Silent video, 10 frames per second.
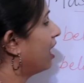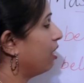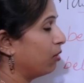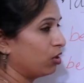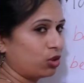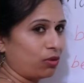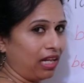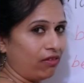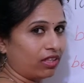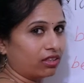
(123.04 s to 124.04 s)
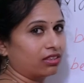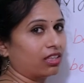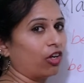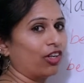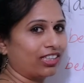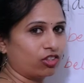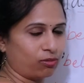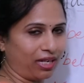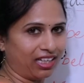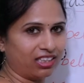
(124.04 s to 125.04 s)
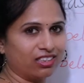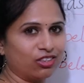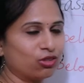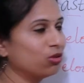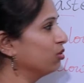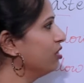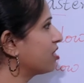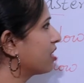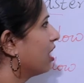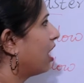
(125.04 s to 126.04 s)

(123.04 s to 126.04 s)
above 12 years according to American rules